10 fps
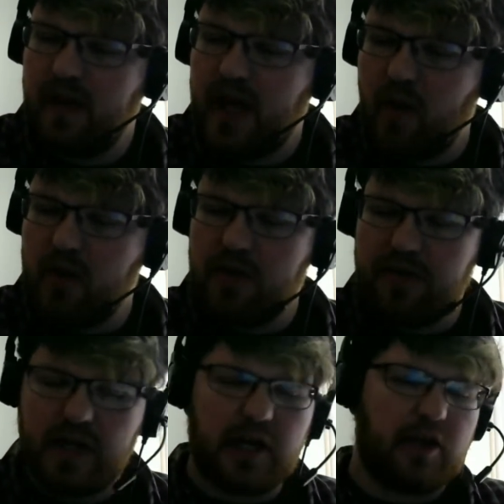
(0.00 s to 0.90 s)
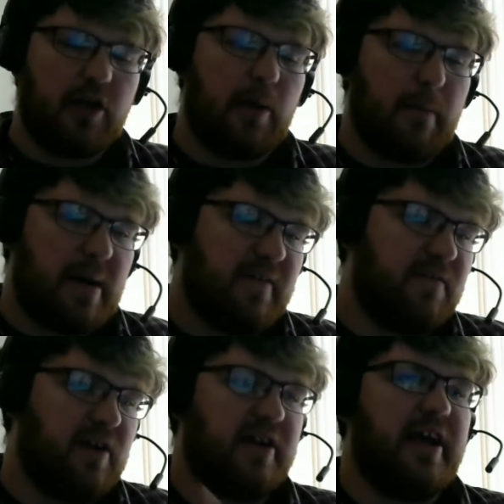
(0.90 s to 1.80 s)
want to thank my
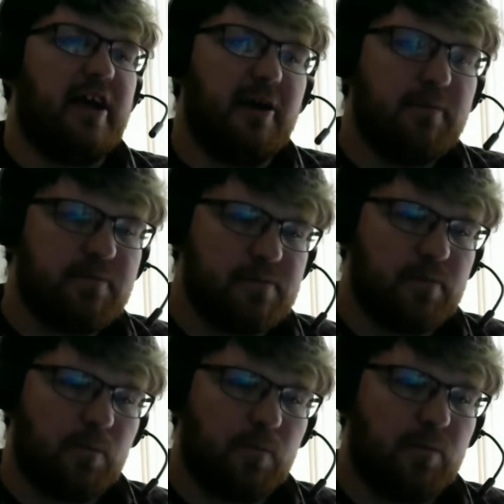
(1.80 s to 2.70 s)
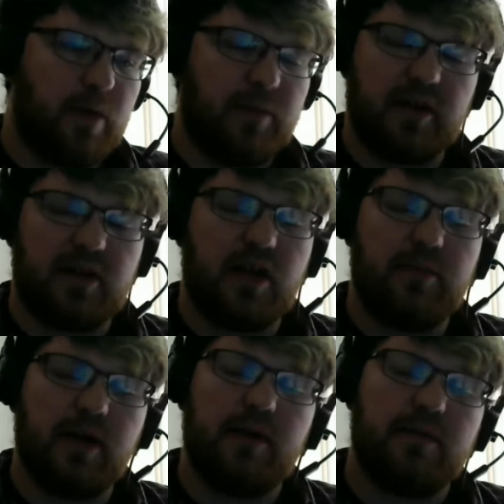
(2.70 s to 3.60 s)
friend M. I'm not
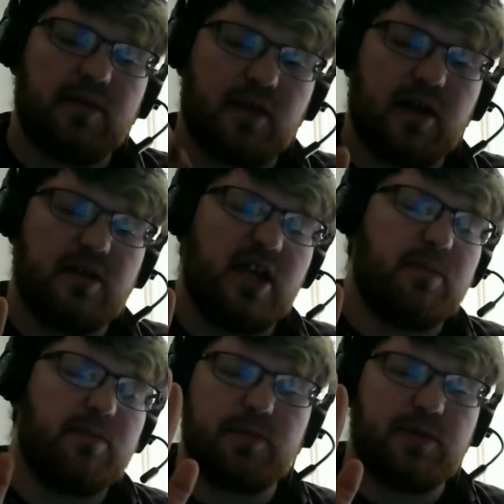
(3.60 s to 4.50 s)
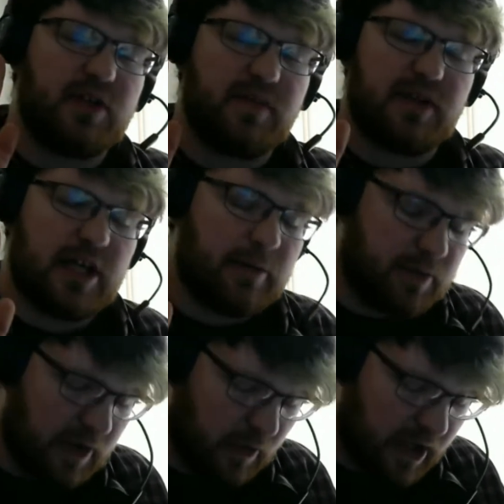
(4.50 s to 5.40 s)
going to name specific names,
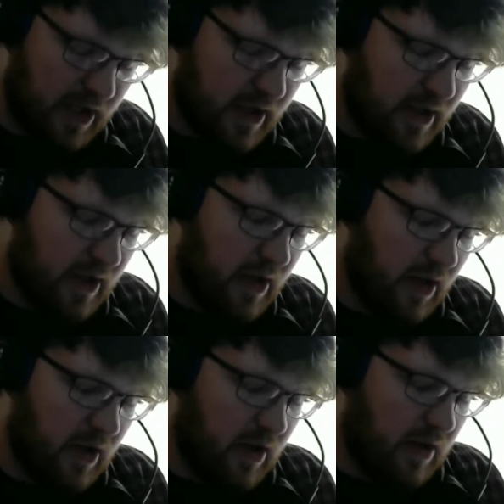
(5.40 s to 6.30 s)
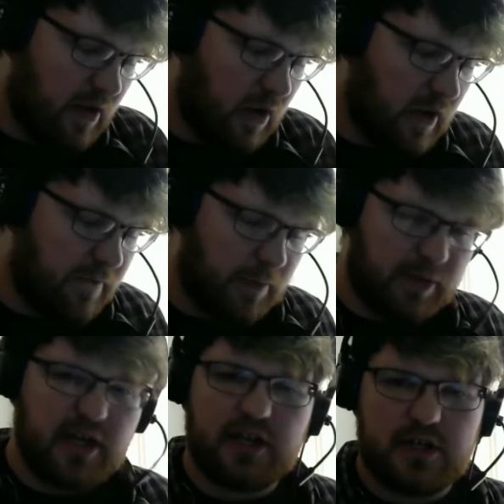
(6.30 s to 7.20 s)
by the way, only for
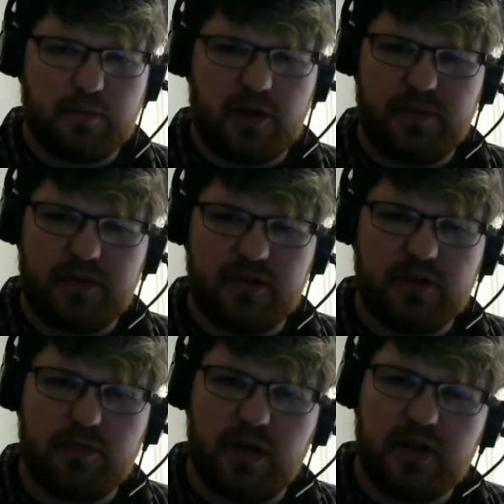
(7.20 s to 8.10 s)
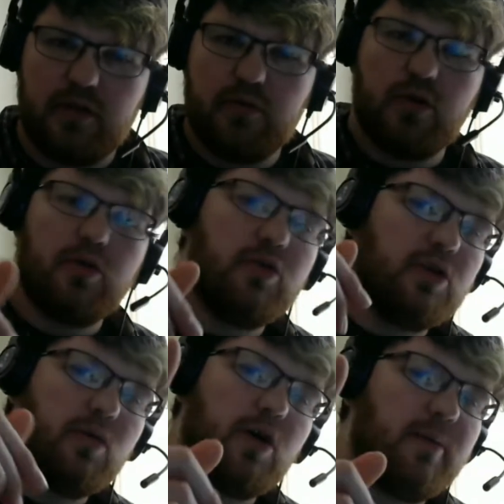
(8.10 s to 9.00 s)
protection purposes, but you know who
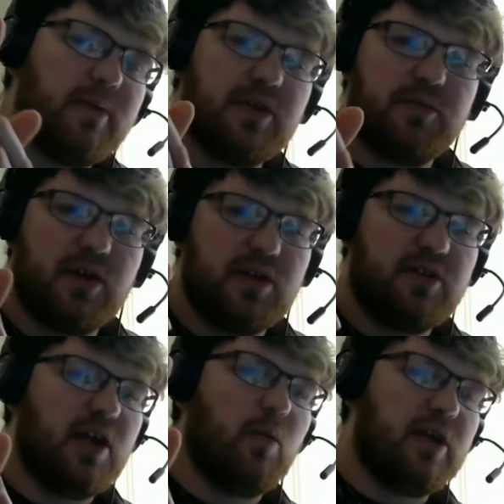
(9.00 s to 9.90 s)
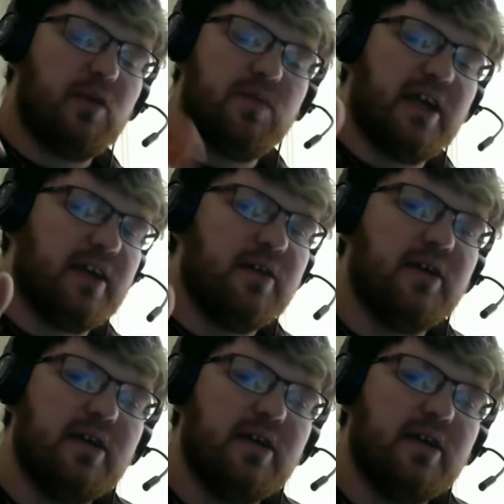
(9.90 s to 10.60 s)
you are because I'm going to say what you did,